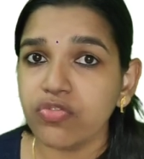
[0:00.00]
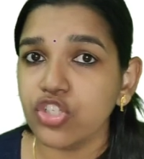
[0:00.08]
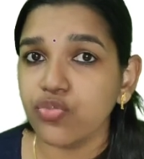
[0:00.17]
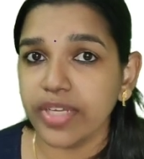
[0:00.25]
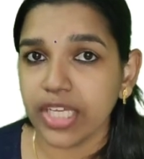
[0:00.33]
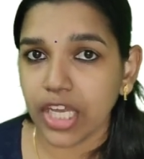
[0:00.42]
in
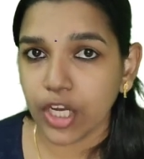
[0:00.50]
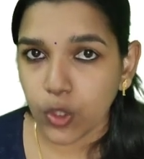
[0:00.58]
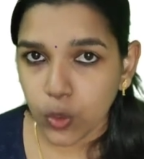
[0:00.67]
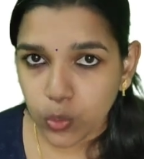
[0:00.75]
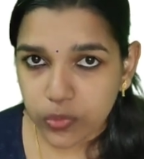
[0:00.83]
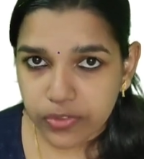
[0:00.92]
which we can
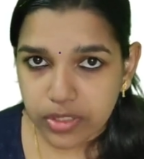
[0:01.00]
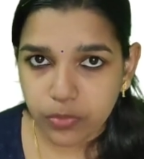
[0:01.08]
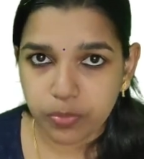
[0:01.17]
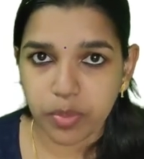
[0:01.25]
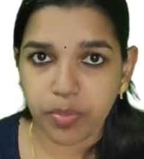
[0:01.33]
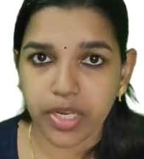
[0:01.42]
use
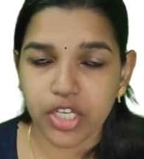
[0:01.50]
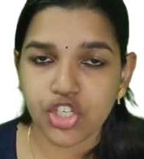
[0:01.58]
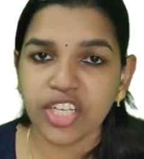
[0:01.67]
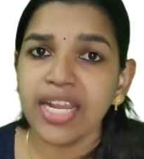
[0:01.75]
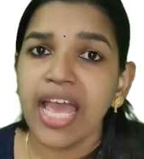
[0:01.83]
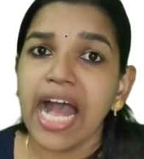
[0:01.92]
this
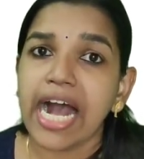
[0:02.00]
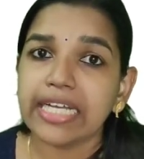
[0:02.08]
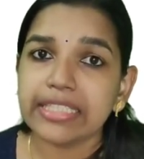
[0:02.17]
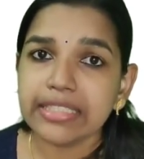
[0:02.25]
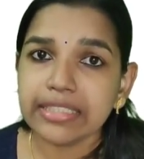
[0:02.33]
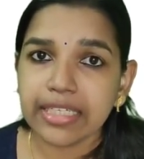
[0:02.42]
preparation.
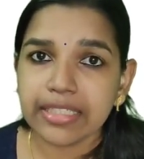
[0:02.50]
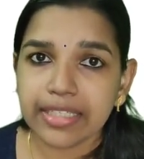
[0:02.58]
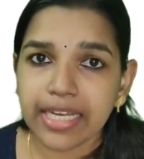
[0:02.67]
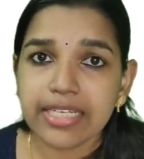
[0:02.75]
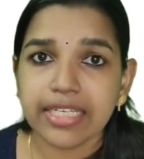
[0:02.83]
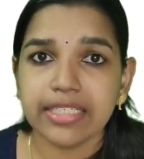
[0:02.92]
Other than
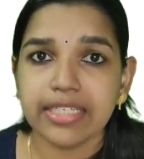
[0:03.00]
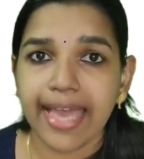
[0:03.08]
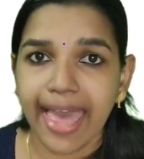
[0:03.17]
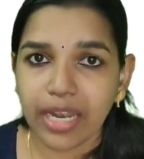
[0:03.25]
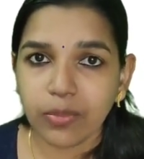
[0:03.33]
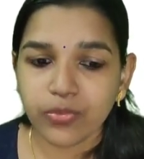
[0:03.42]
that, it
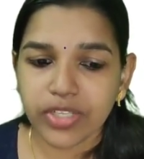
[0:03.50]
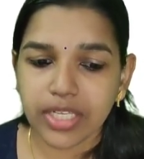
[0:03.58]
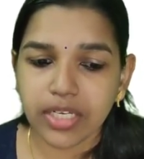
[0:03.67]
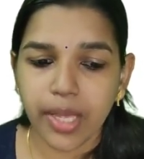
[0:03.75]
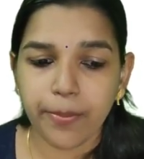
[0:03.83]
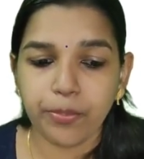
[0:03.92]
helps
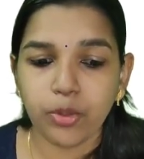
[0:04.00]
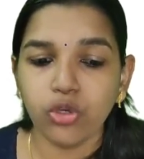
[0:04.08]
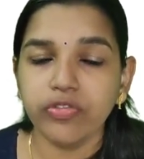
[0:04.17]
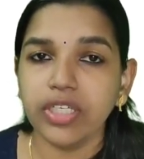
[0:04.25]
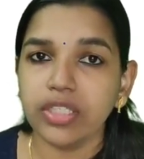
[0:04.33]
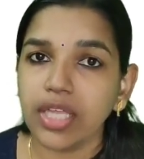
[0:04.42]
in
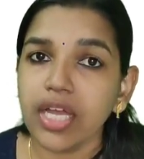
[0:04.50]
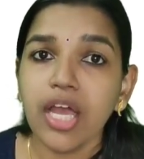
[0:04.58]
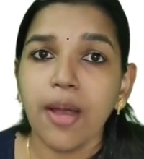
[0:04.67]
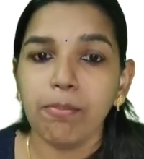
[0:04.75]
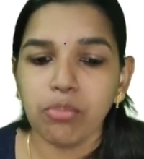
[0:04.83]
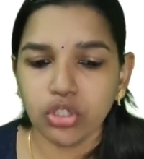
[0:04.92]
improving the
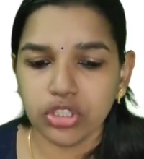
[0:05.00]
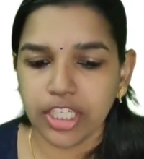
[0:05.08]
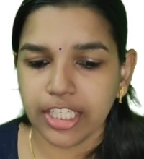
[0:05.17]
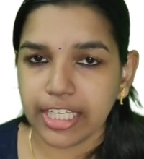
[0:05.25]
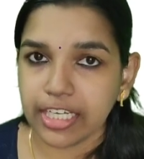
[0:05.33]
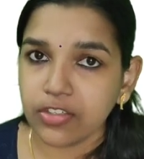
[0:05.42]

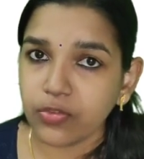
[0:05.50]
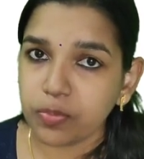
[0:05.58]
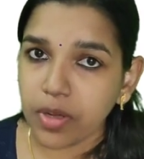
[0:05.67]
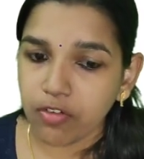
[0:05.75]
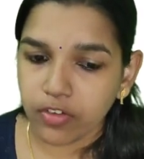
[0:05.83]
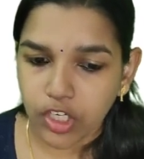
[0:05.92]
Buddhi, that is
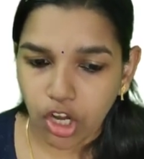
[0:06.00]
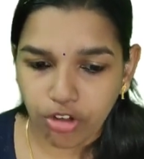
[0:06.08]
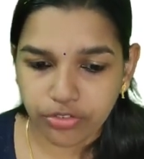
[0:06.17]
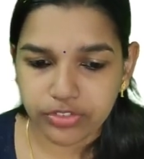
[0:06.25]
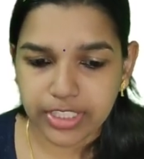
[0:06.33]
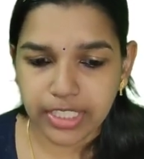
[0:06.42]
power
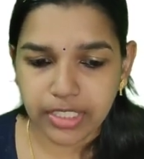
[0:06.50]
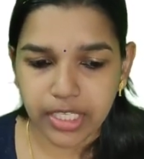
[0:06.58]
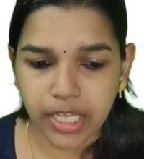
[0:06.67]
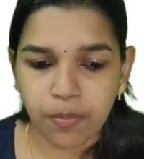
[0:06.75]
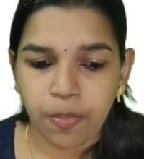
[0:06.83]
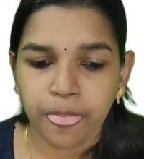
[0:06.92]
of
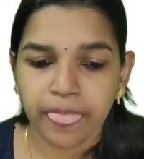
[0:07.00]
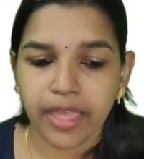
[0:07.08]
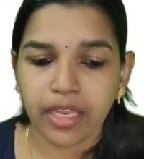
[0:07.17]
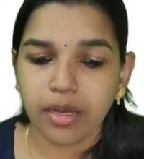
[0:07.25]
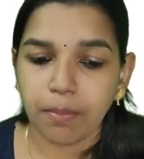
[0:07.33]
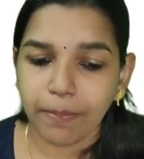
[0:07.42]
thinking.
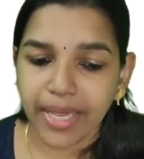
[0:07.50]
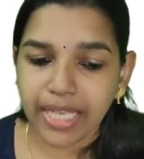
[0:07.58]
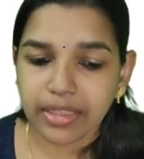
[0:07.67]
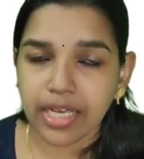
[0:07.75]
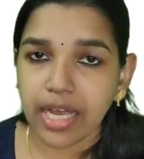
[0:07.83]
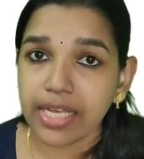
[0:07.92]
Then
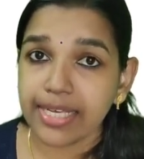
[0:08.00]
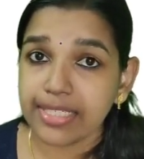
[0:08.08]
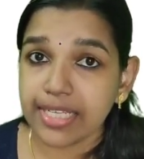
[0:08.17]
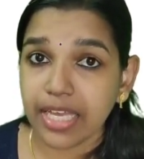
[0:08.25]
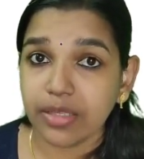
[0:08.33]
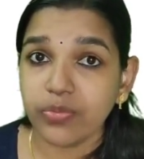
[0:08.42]
Metha,
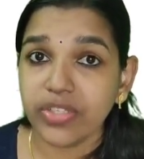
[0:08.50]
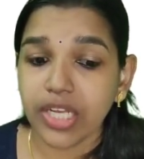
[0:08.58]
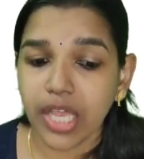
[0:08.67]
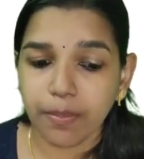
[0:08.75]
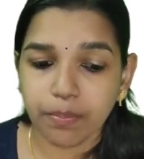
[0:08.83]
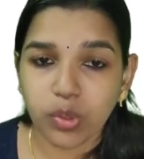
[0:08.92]
it helps
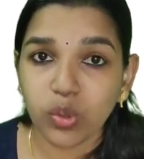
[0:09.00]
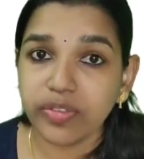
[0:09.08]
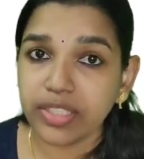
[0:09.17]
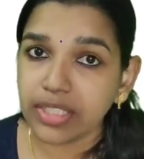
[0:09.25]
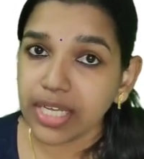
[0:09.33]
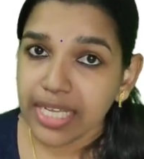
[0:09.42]
in
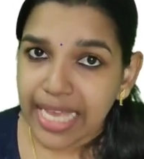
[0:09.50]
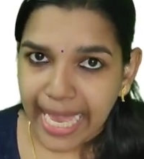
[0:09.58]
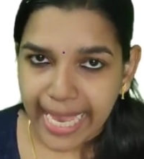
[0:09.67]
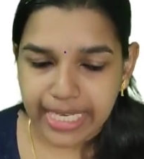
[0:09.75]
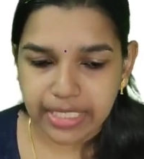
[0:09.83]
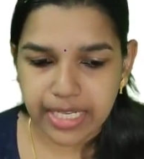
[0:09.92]
improving the
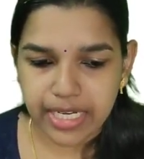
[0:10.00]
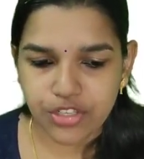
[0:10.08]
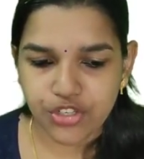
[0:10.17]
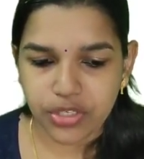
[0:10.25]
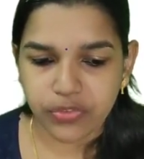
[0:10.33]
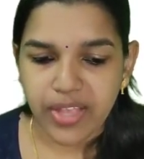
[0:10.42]

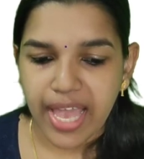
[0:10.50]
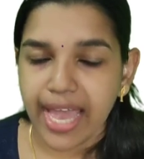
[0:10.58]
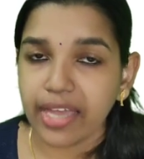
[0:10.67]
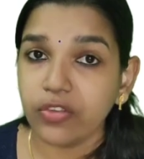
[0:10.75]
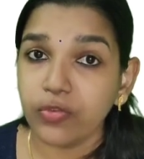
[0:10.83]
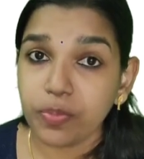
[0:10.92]
intelligence,
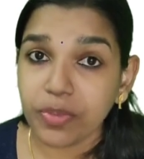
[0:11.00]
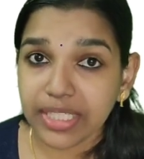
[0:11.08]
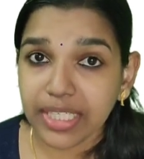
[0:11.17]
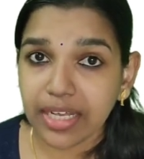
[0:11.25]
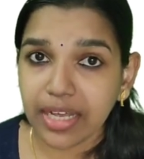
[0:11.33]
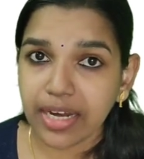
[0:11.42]
and
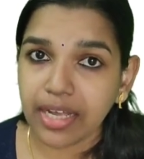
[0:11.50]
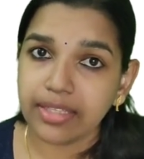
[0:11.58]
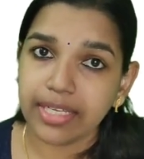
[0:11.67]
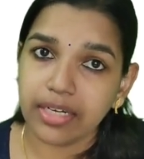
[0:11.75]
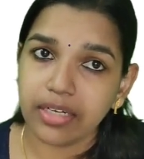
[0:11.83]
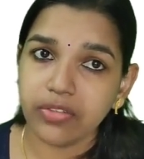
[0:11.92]

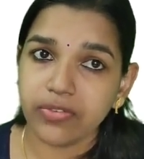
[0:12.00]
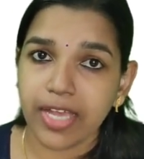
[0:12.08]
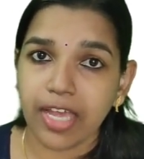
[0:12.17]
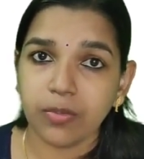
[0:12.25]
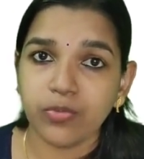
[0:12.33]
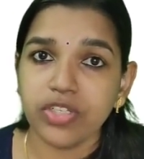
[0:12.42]
Smritikara, that is
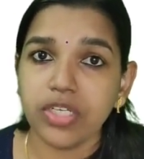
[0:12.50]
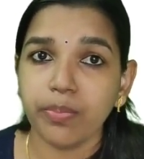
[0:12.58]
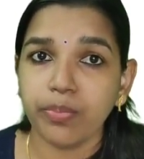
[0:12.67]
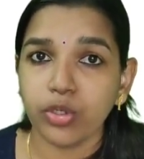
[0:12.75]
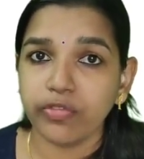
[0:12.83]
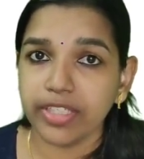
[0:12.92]
helps in
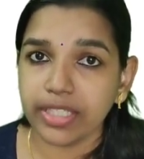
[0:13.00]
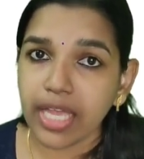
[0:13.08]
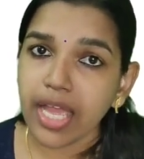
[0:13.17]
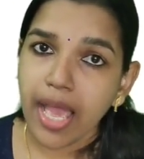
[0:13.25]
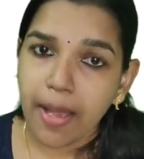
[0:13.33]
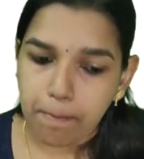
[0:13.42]
improving
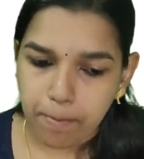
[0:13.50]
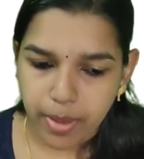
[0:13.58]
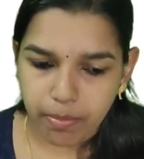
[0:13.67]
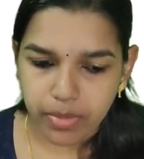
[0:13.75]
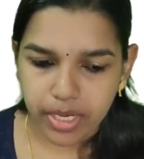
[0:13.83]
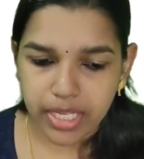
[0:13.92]
the
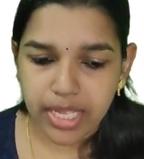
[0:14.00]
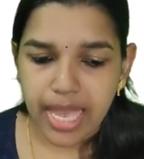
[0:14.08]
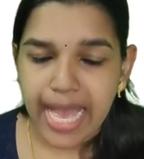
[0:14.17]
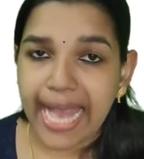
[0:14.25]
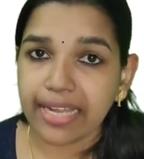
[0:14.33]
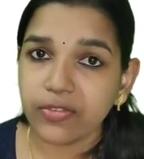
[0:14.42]
memory,
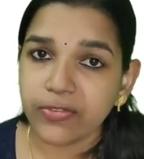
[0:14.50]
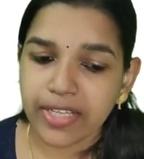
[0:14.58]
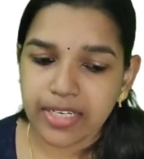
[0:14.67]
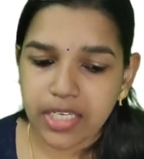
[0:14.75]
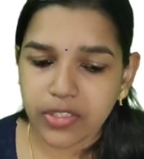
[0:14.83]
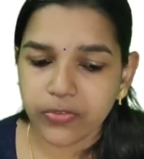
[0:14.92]
and
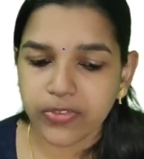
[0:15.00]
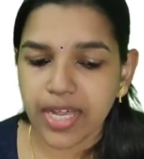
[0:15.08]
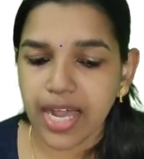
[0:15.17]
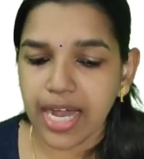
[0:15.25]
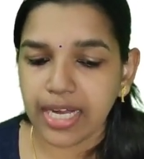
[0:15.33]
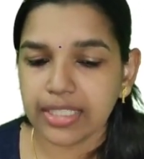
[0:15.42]

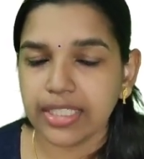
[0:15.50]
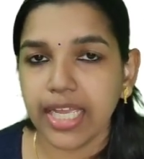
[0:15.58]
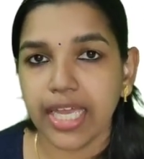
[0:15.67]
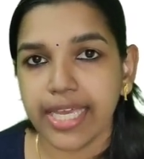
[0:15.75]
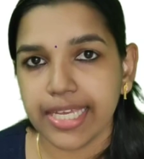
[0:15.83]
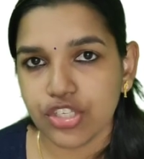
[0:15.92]
Sannasya
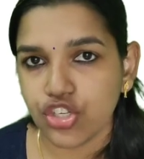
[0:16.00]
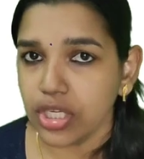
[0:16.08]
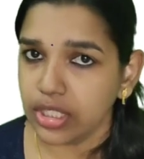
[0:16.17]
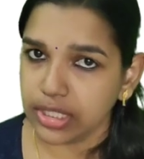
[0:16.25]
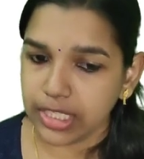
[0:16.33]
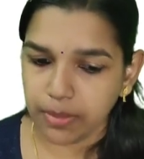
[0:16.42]

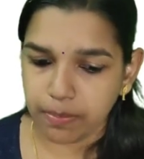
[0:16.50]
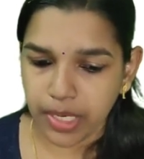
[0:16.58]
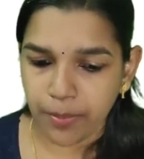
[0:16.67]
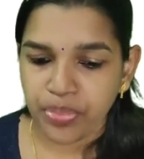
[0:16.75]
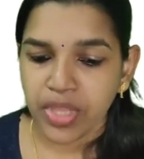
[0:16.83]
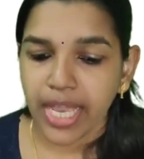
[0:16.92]
Agnehecha
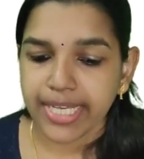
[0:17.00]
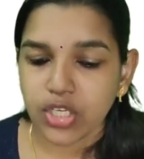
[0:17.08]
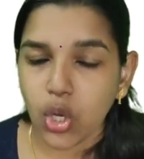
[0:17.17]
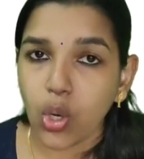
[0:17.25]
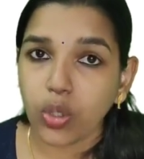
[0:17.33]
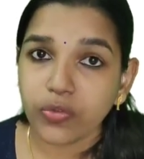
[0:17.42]
Deepanam,
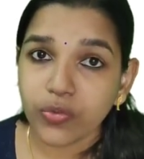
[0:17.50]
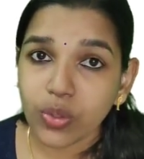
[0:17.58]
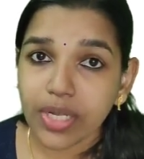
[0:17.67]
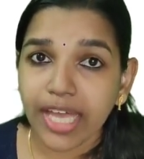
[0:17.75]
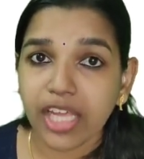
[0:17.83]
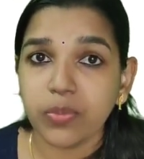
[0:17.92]
it
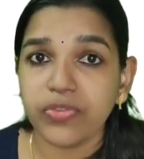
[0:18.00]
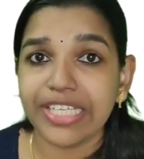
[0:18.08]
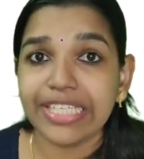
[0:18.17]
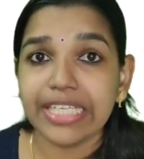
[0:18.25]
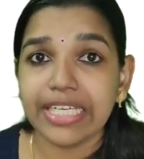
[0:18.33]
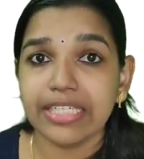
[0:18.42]
also helps
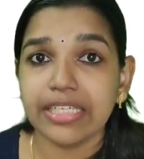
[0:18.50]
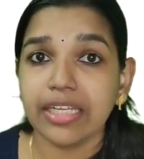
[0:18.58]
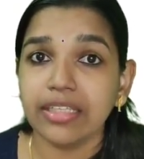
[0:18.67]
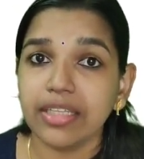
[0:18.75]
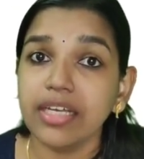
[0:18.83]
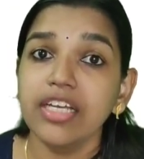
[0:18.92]
in
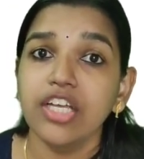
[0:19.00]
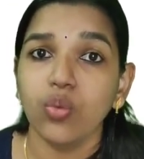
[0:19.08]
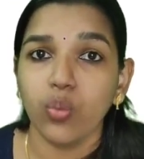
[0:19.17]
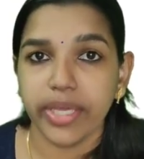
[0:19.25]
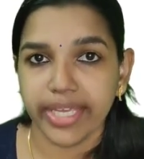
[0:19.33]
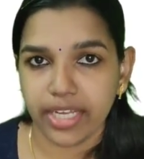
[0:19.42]
kindling the
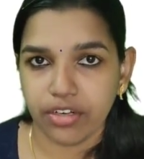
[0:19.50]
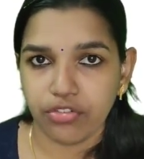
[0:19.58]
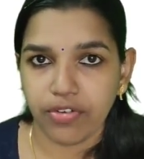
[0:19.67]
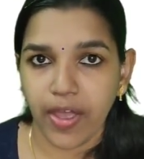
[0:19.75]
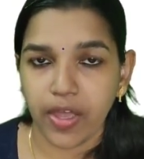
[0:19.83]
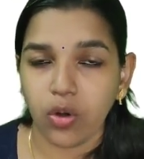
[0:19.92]
weekend
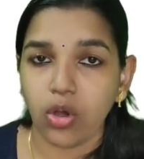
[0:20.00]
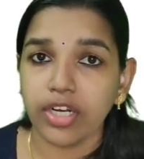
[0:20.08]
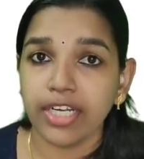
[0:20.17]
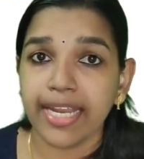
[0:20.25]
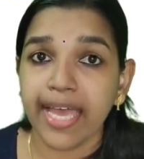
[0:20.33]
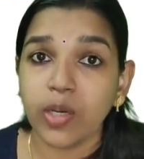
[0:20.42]
fire,
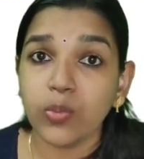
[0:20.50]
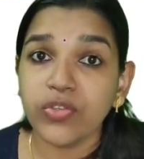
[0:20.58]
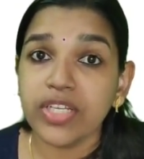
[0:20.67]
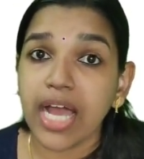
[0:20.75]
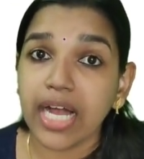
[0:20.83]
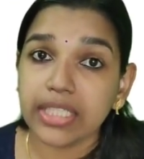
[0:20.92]
or it
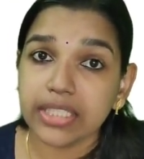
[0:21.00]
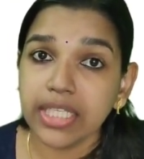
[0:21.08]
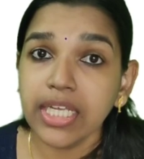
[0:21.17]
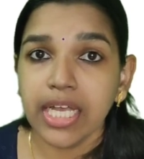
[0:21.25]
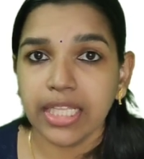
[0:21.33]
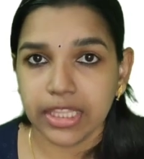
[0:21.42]
helps in
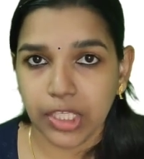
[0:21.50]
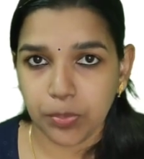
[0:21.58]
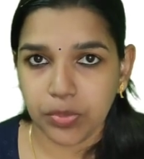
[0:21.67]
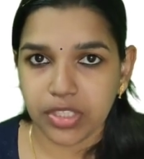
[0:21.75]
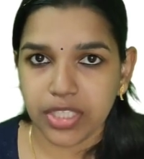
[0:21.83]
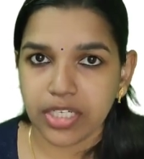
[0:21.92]
Agni
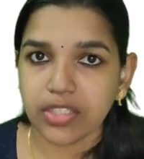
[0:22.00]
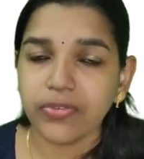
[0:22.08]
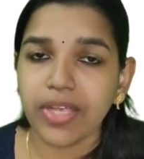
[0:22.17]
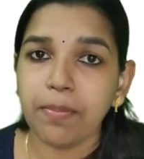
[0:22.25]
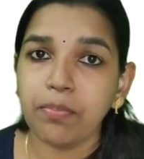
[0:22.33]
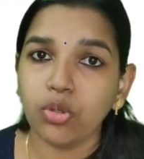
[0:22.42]
Deepti, that
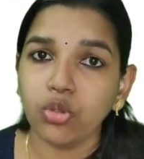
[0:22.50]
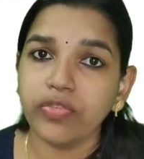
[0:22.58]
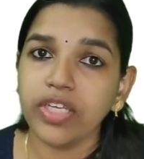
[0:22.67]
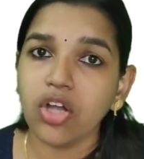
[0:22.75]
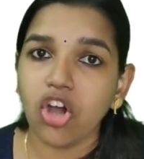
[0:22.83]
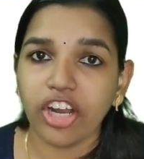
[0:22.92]
is
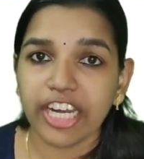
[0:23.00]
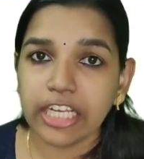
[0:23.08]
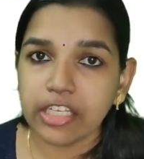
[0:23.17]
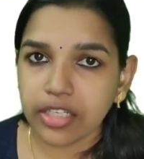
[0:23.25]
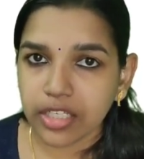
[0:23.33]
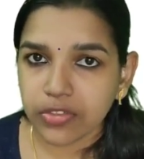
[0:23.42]
improving or
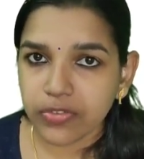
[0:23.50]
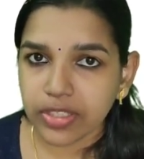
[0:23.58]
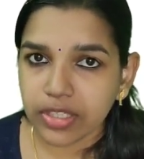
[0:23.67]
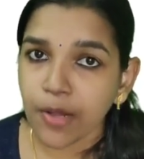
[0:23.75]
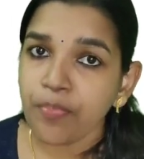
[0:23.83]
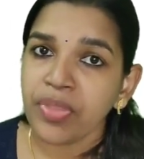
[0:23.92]

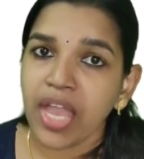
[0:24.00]
increasing the